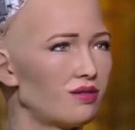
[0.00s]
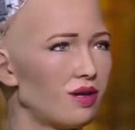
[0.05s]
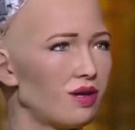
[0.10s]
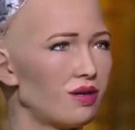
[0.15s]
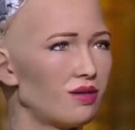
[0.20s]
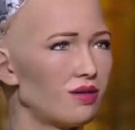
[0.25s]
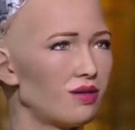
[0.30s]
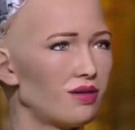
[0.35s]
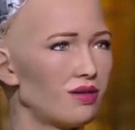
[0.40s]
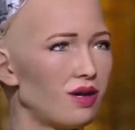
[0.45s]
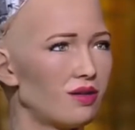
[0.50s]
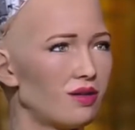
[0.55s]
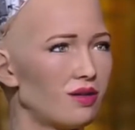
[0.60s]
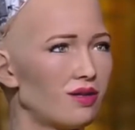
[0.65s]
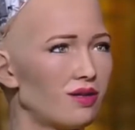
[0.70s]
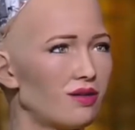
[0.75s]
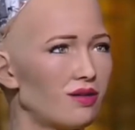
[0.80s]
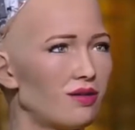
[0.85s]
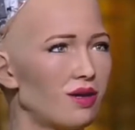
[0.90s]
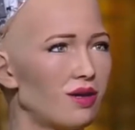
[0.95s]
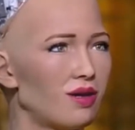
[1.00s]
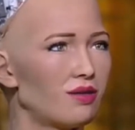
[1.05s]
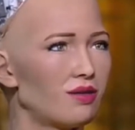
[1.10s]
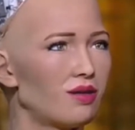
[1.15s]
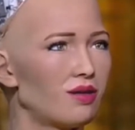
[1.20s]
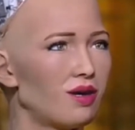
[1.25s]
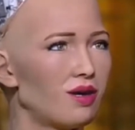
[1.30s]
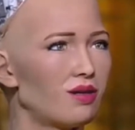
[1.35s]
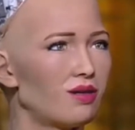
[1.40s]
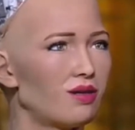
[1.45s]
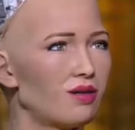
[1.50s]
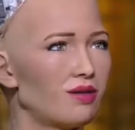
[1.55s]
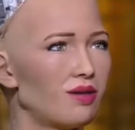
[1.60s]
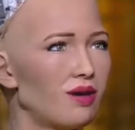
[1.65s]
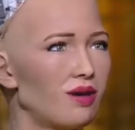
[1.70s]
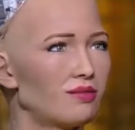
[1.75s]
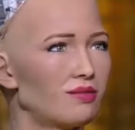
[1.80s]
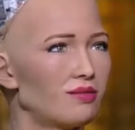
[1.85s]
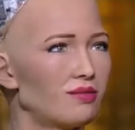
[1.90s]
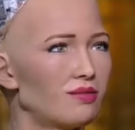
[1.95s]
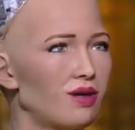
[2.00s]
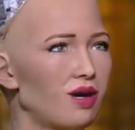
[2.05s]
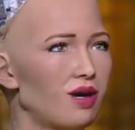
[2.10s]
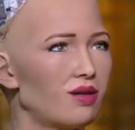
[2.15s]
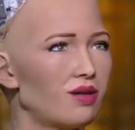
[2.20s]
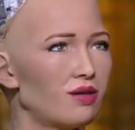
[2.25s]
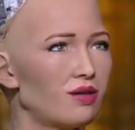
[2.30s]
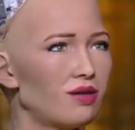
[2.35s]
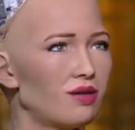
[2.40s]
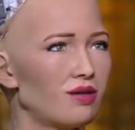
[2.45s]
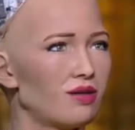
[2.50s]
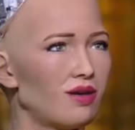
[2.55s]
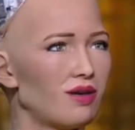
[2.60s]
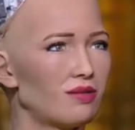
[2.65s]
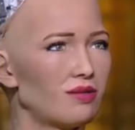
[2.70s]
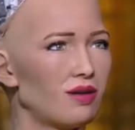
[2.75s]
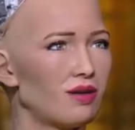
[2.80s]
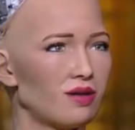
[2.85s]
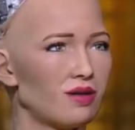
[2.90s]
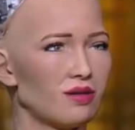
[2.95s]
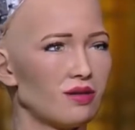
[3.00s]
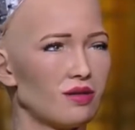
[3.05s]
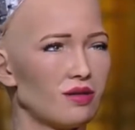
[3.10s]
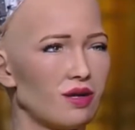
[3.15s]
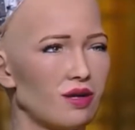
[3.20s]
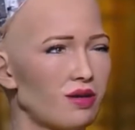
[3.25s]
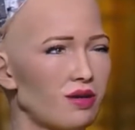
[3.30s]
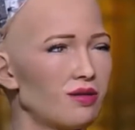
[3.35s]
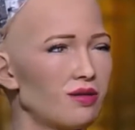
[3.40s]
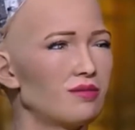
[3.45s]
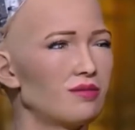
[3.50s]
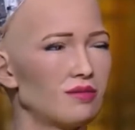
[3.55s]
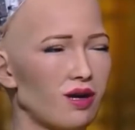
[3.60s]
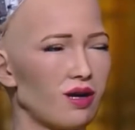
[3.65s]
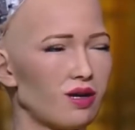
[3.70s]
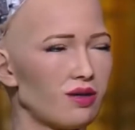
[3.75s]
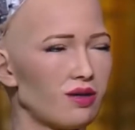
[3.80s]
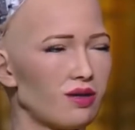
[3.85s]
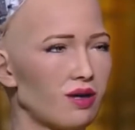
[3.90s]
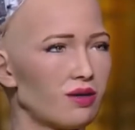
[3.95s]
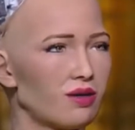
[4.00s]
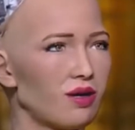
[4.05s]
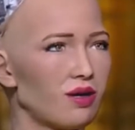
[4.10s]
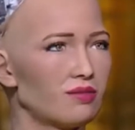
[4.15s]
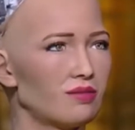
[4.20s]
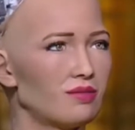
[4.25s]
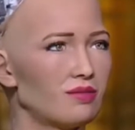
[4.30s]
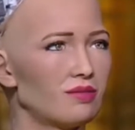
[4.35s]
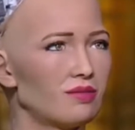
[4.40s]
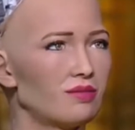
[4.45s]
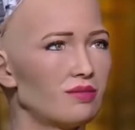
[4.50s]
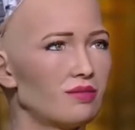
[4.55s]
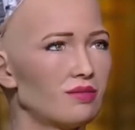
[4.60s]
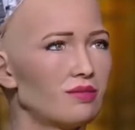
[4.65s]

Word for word: I definitely can't tell someone's IQ. Don't worry about that one, Osama.